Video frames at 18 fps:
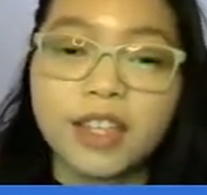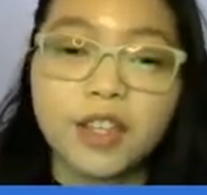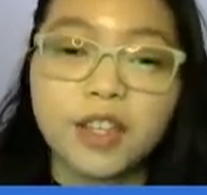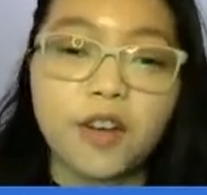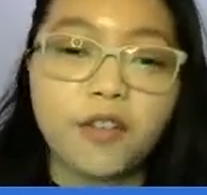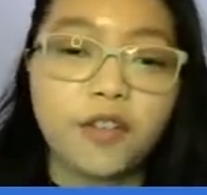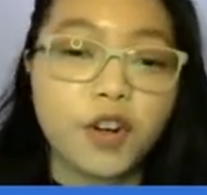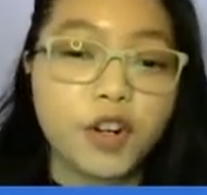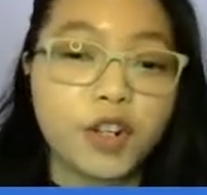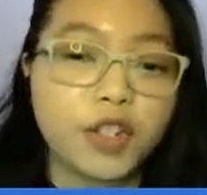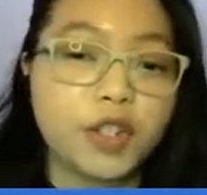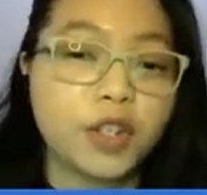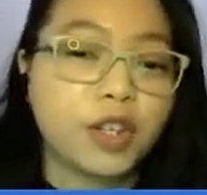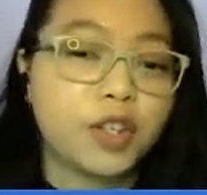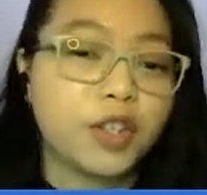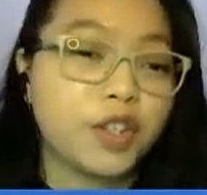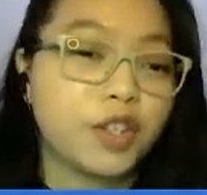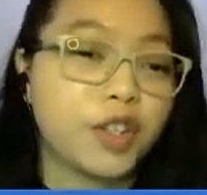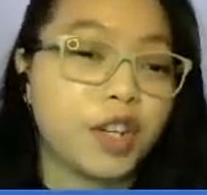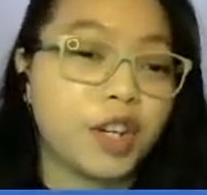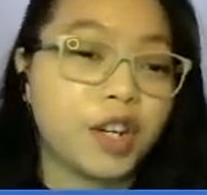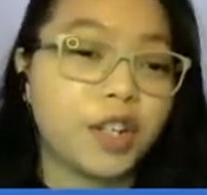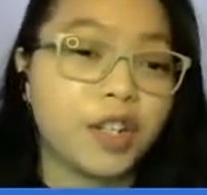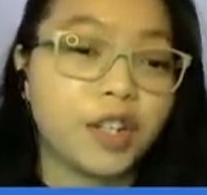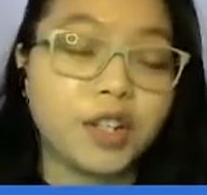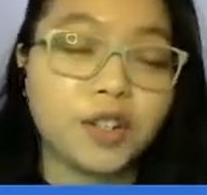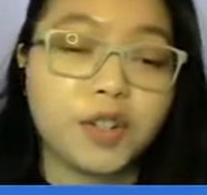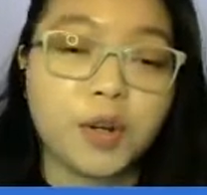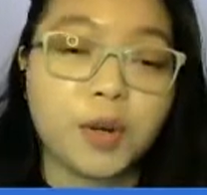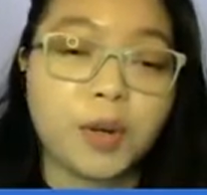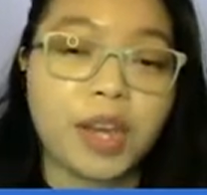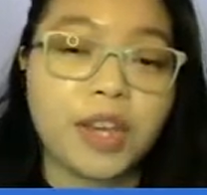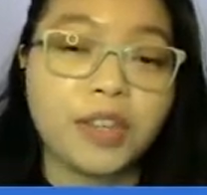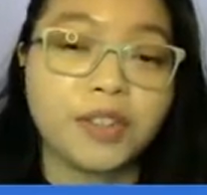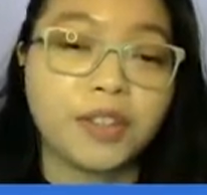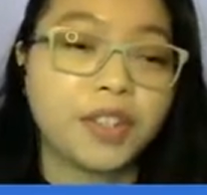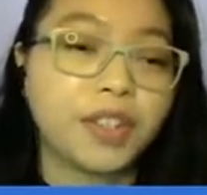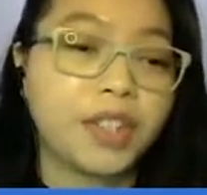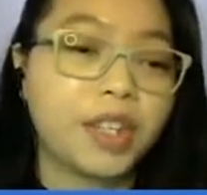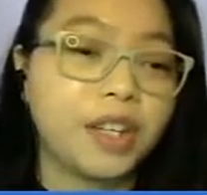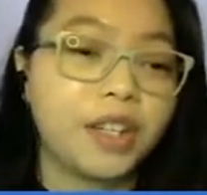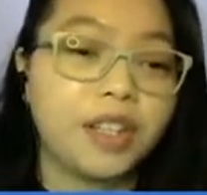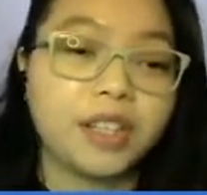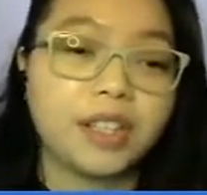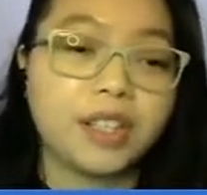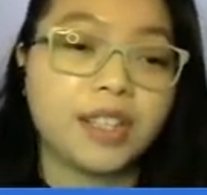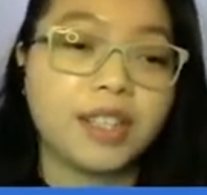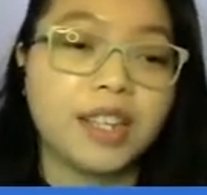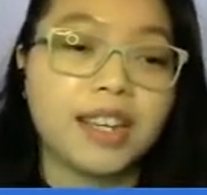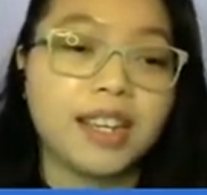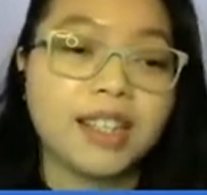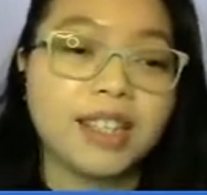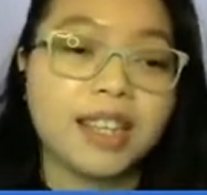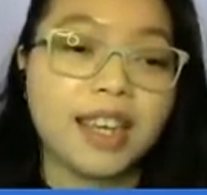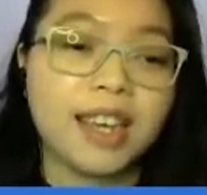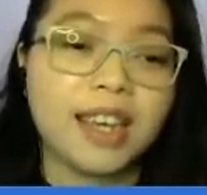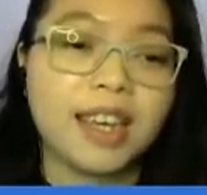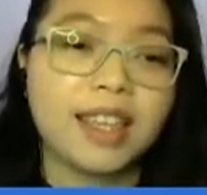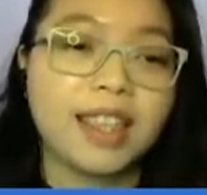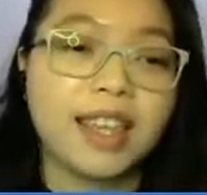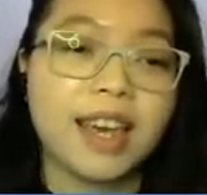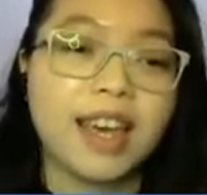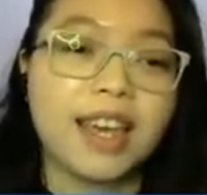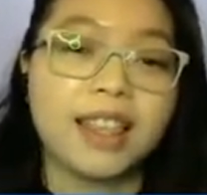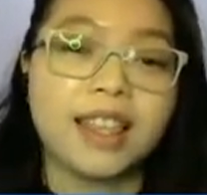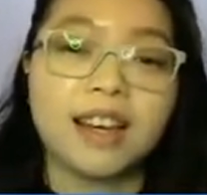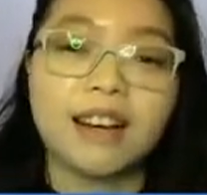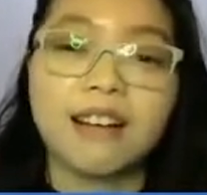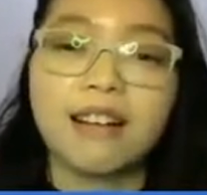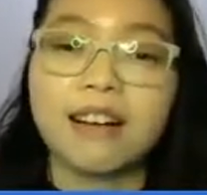And of course, you can showcase your skills, saying that,